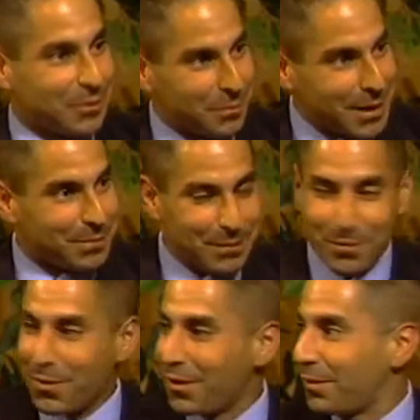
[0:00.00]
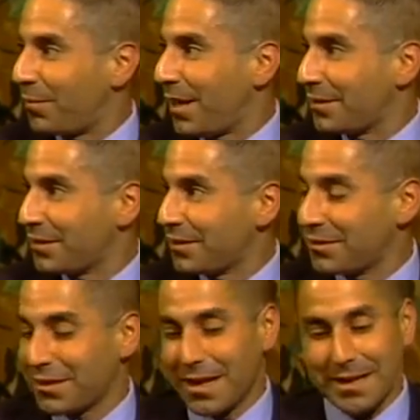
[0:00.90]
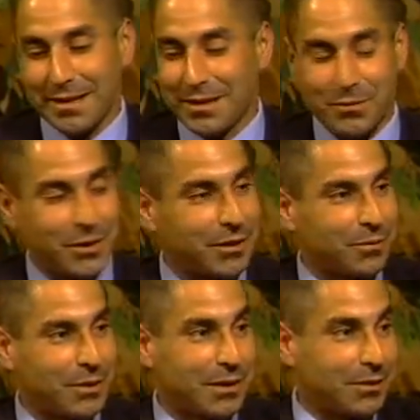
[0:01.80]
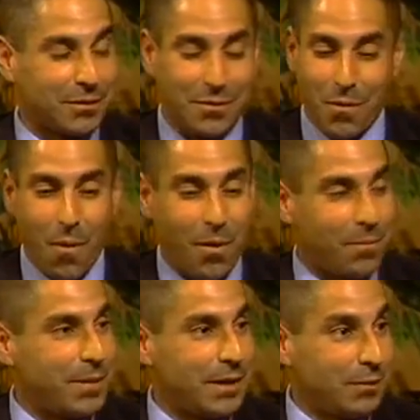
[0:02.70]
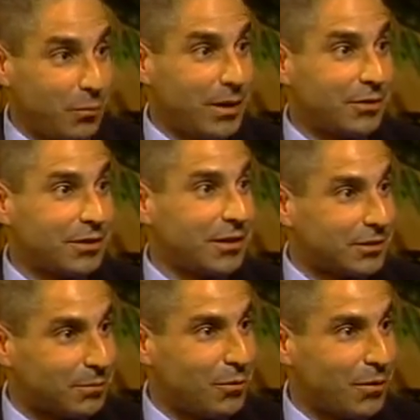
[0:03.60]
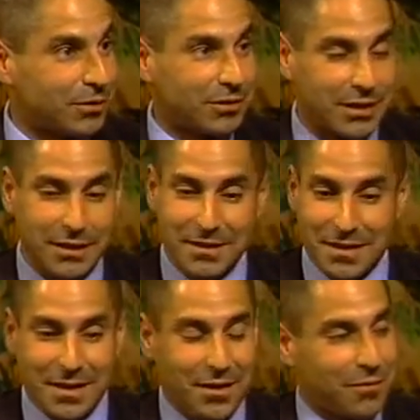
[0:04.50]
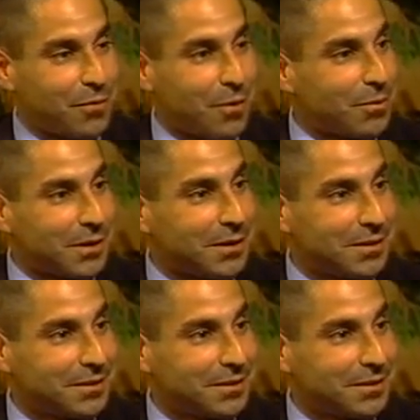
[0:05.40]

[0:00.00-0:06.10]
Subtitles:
So make people part of the process, and I think we can all be winners in this and move our city forward.